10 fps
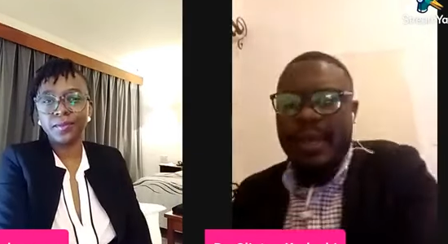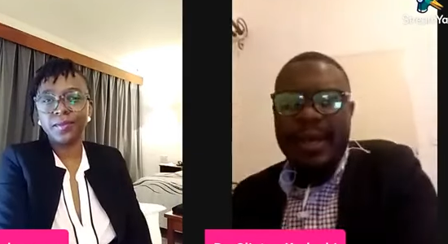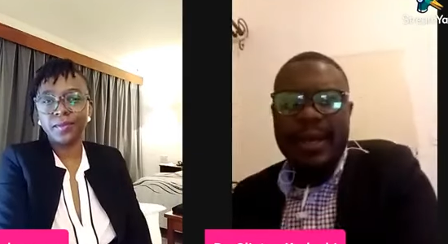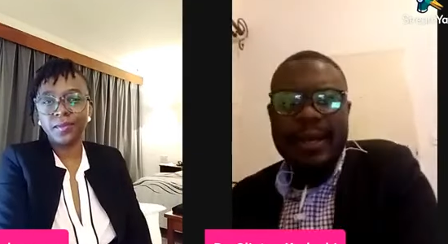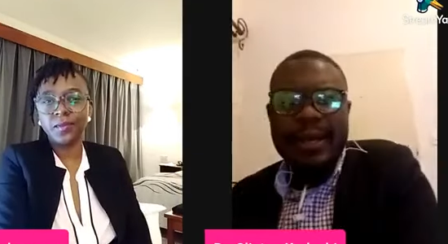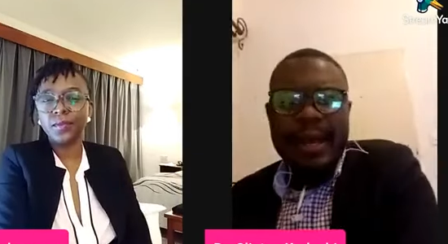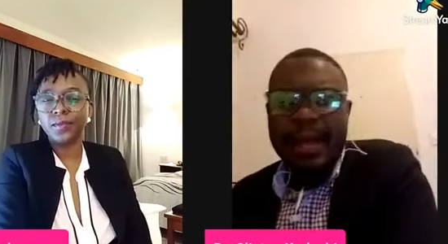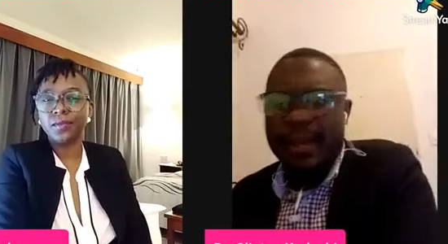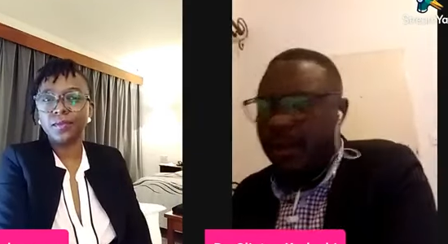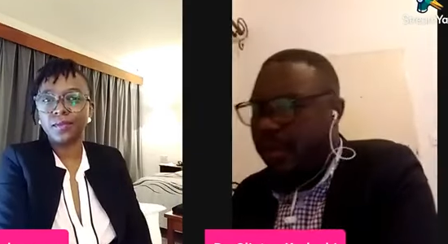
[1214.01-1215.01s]
Speaker 1: Uh,
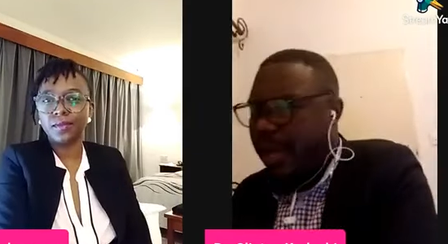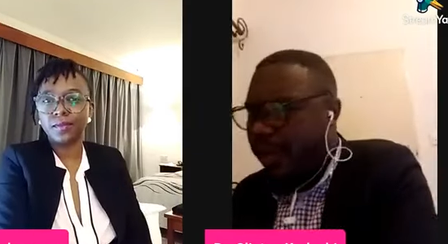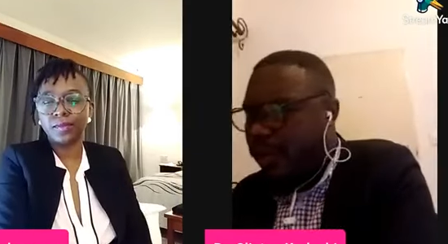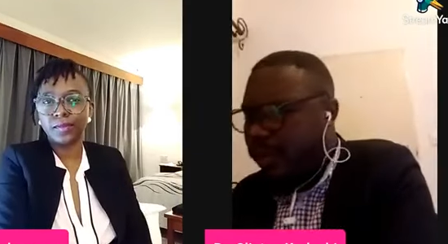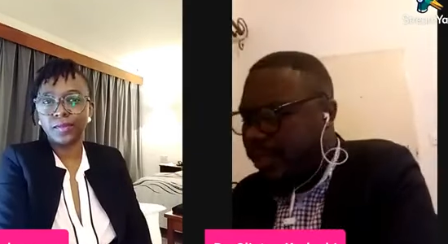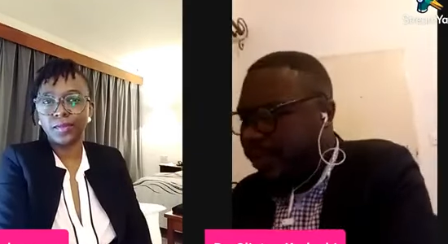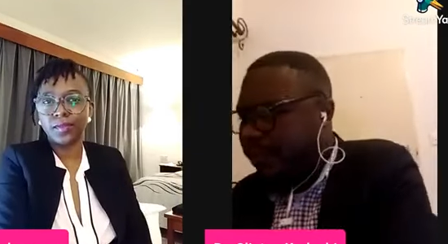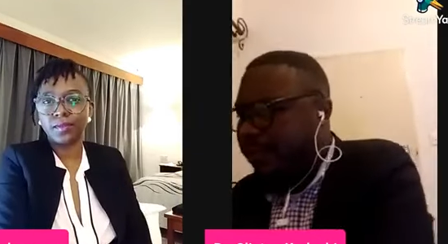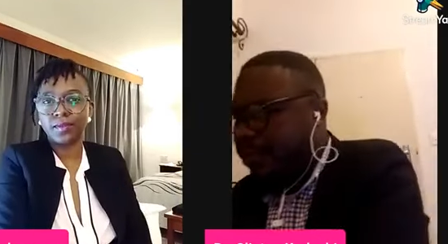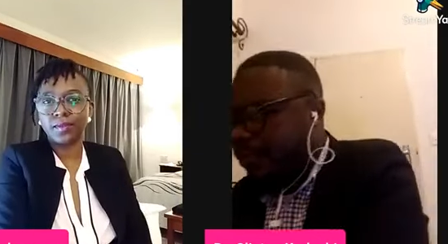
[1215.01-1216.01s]
I I got the
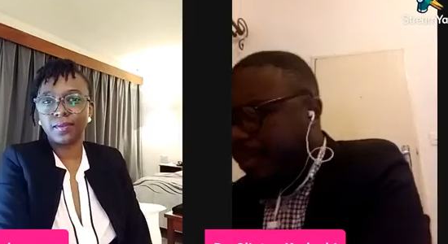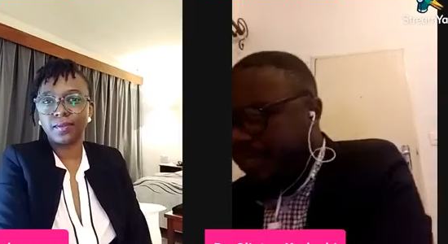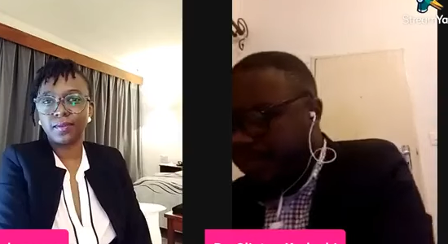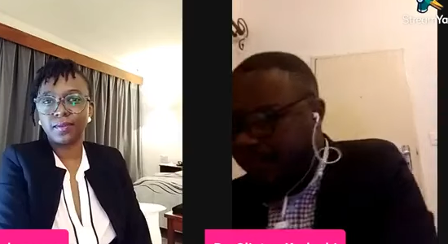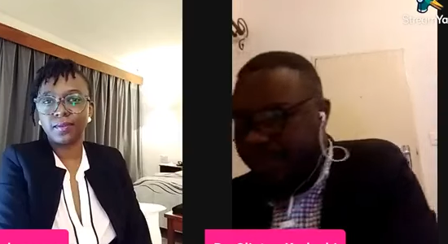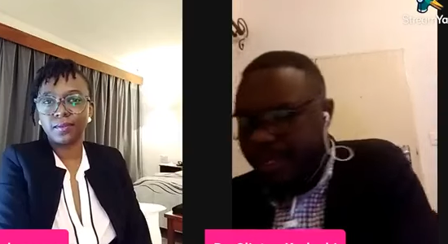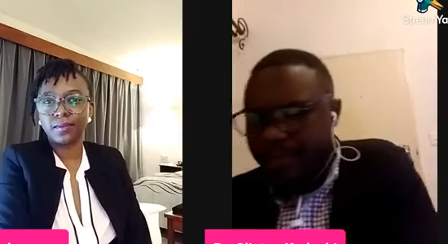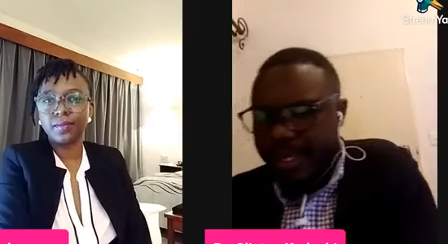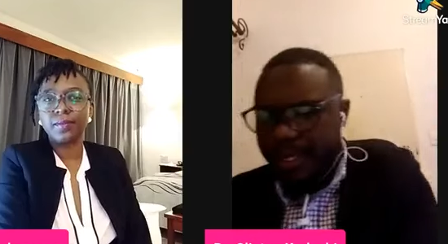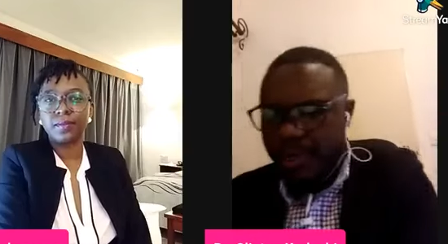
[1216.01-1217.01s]
first part of it,
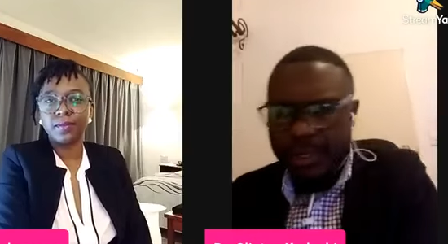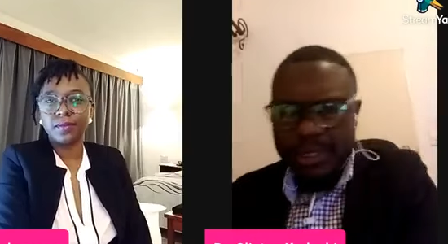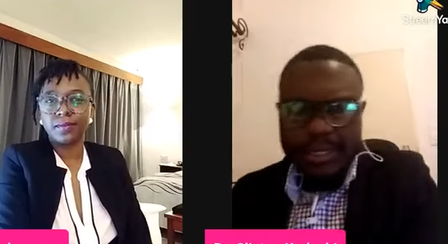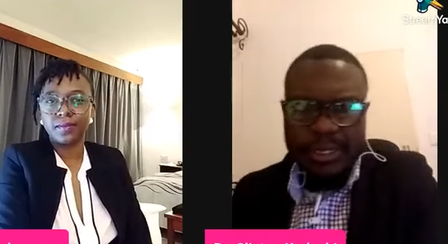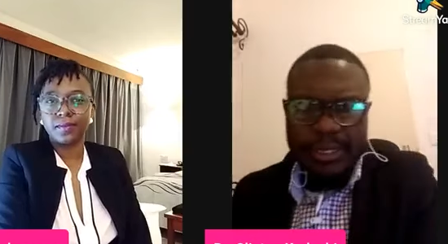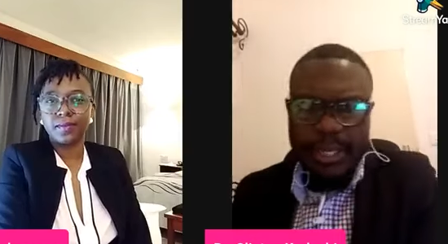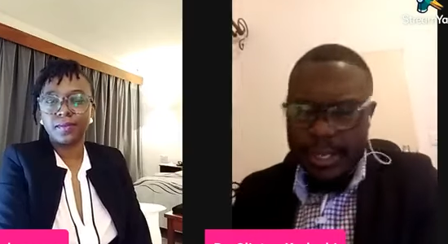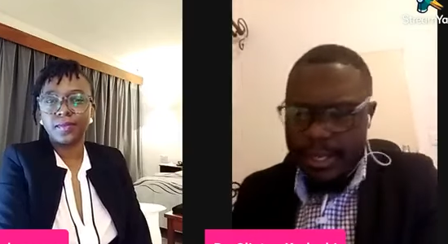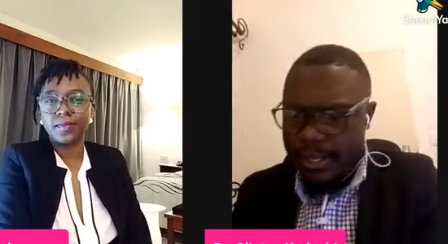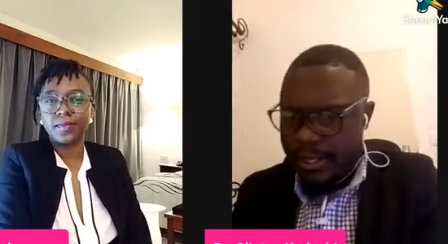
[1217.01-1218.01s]
but not
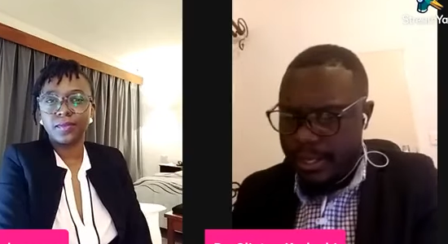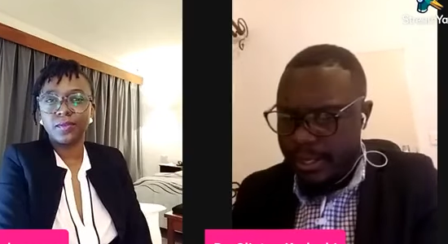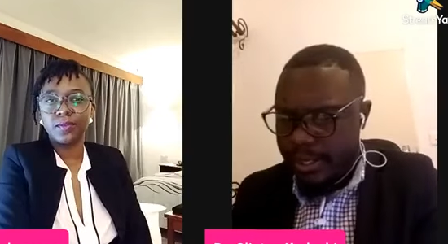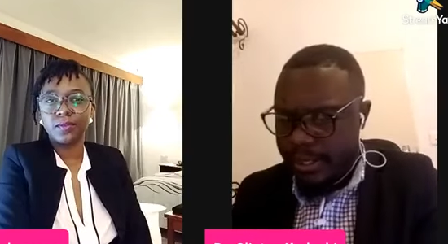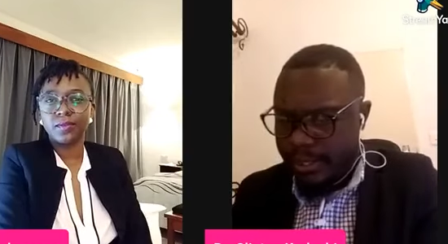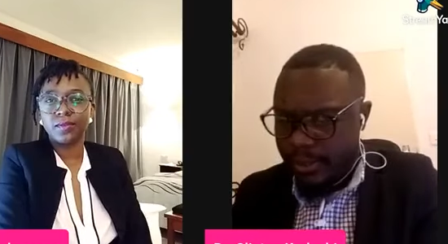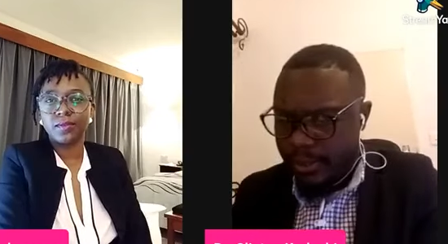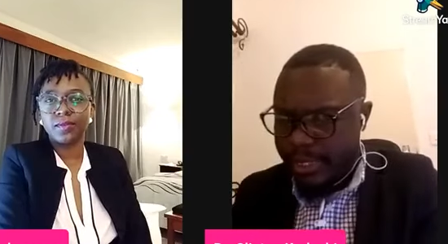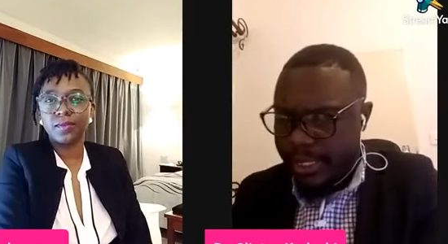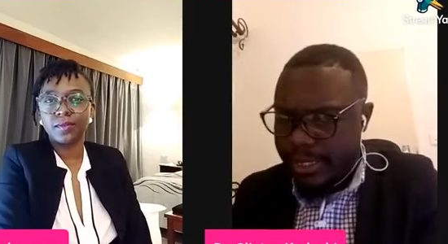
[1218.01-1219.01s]
uh,
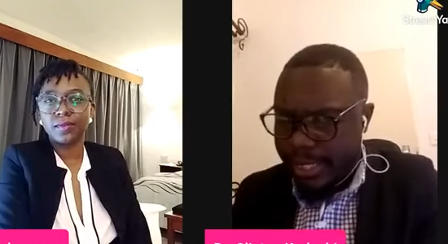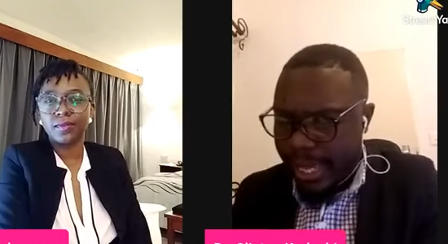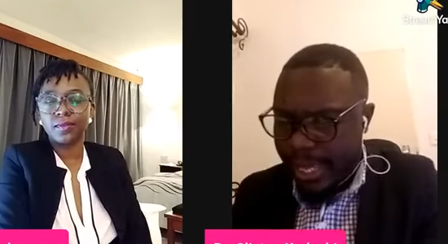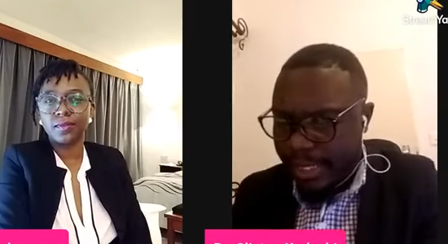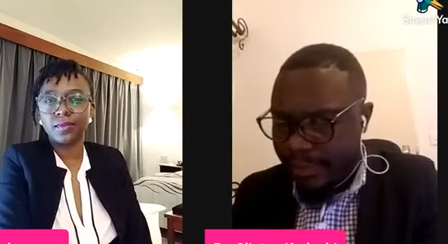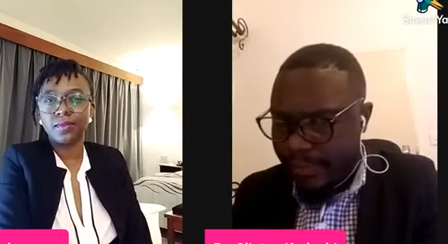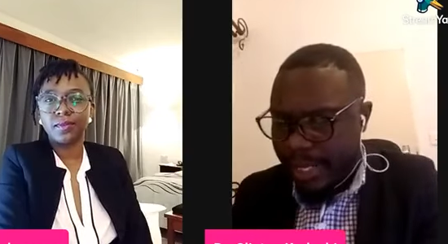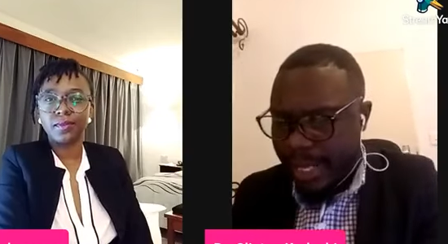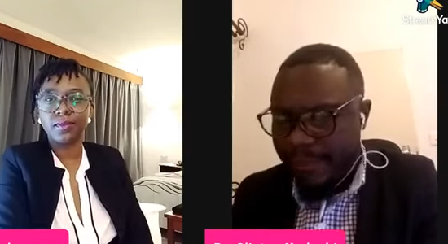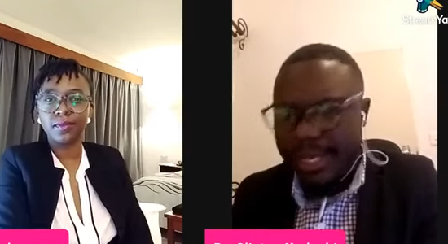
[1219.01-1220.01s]
not entirely. But
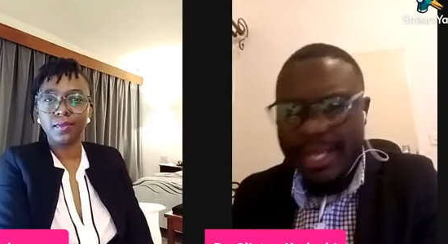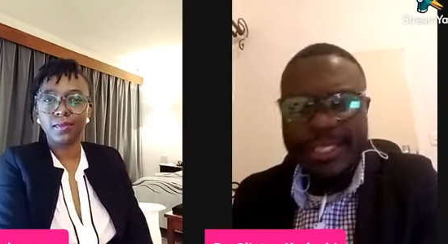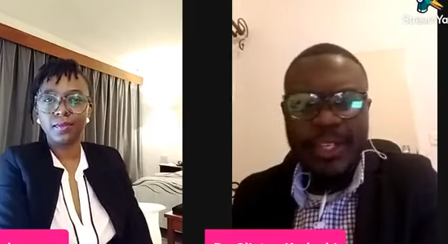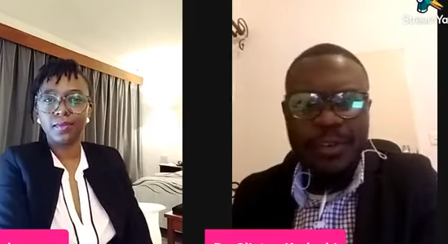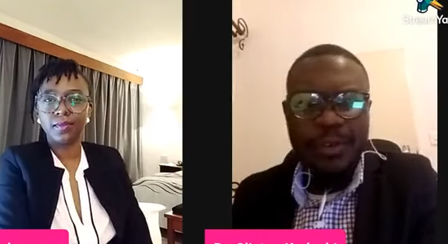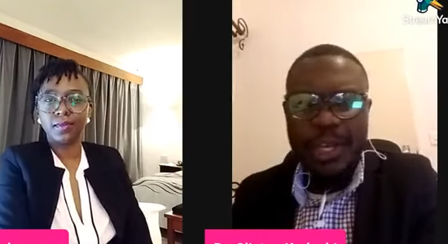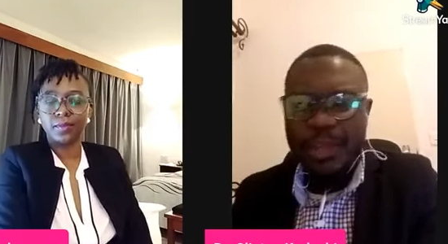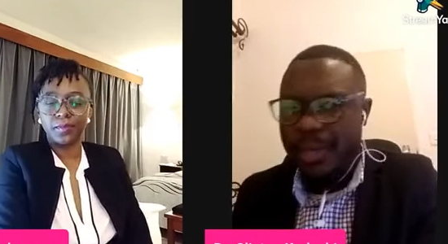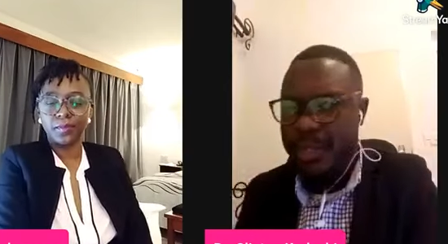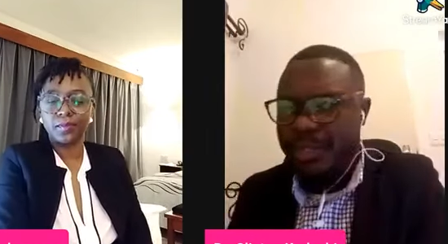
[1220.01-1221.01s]
I have an idea of where
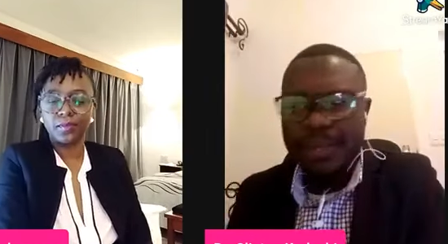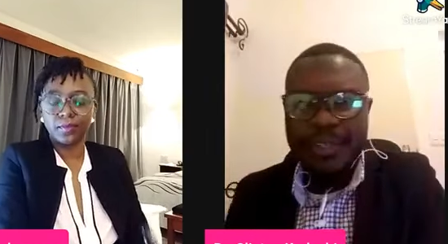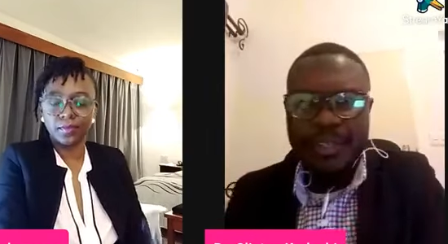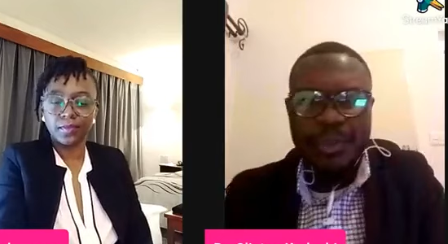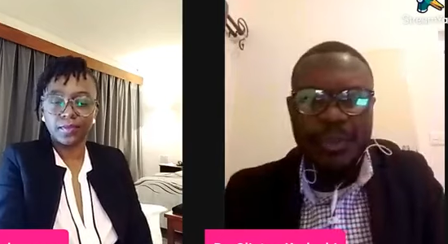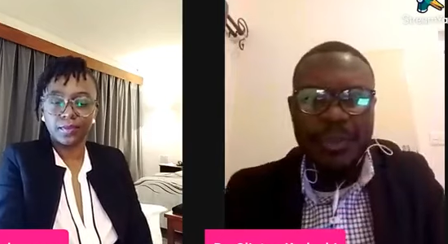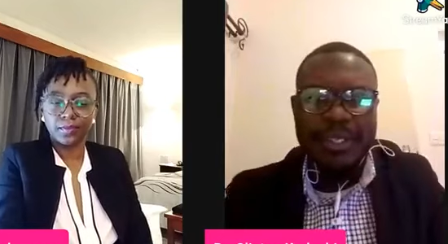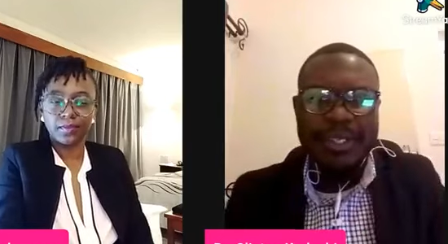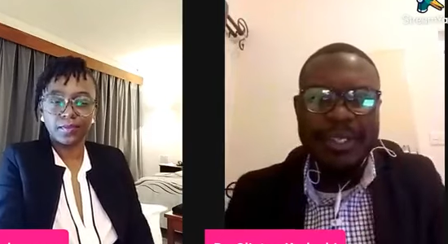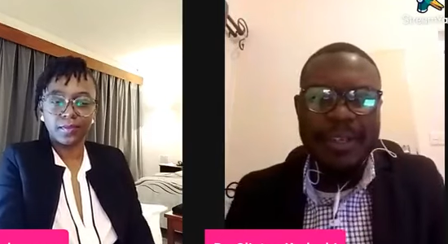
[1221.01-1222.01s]
you are driving to.
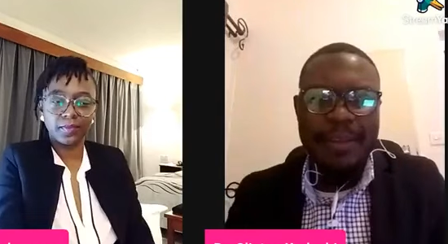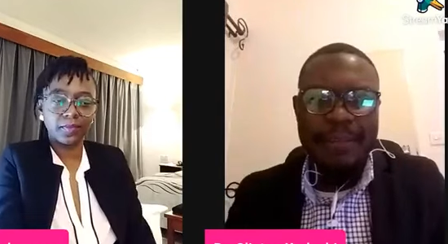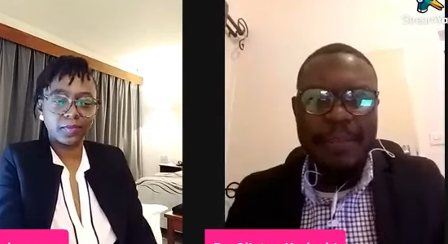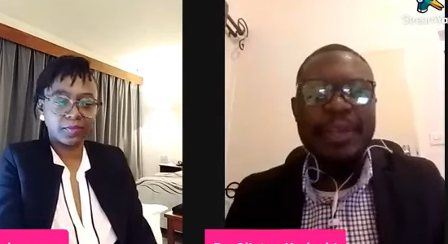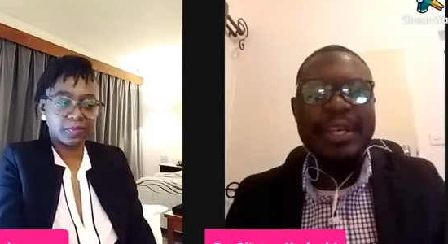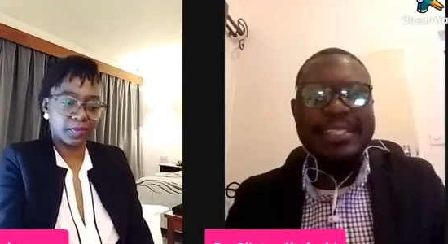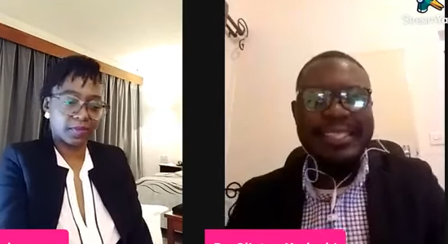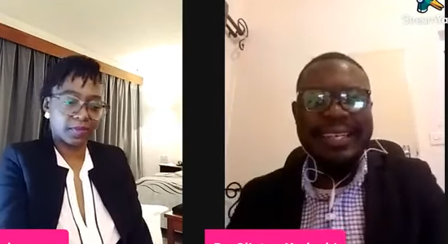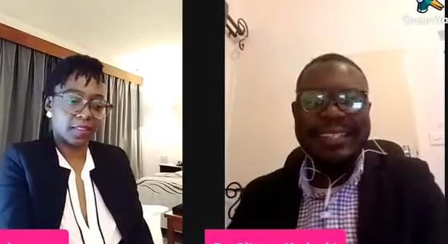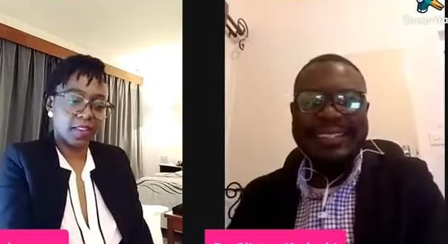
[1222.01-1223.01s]
But you can
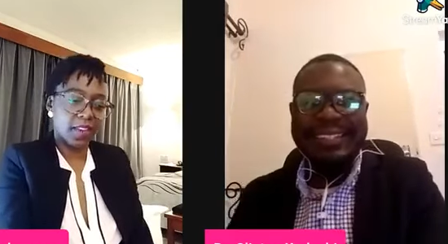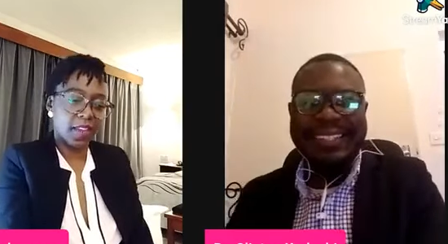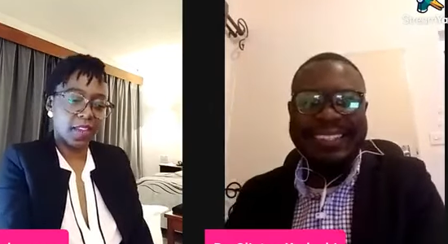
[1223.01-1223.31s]
still ask. Yeah.